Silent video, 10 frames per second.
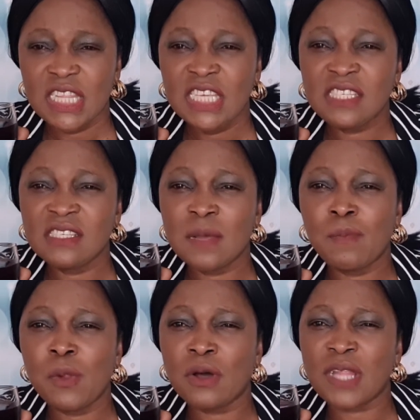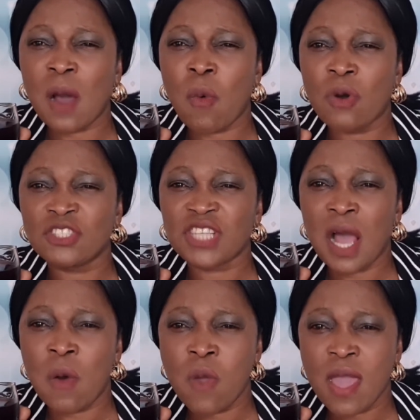This is the blood that washed
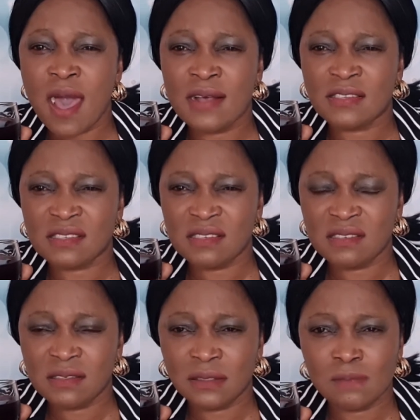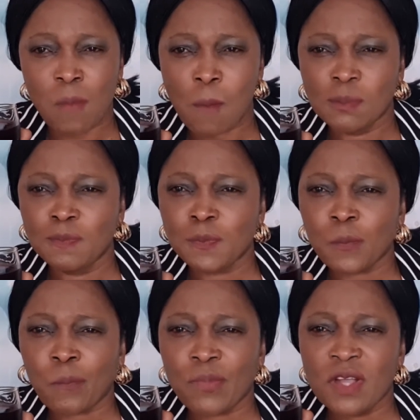away our sins.
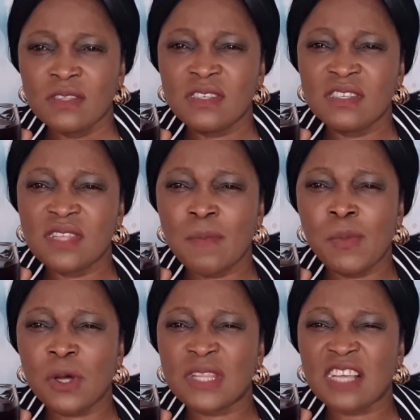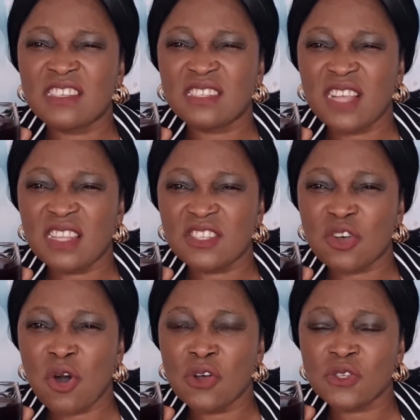This is the blood that set
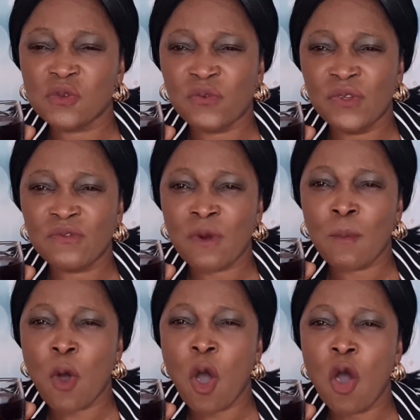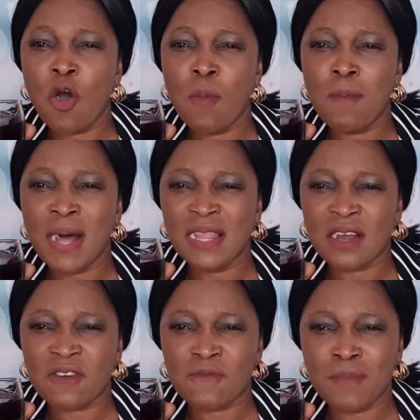us free from all manner
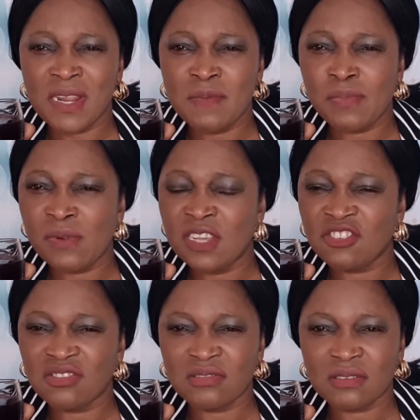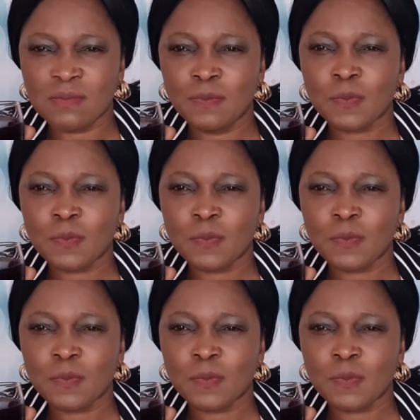of manipulations.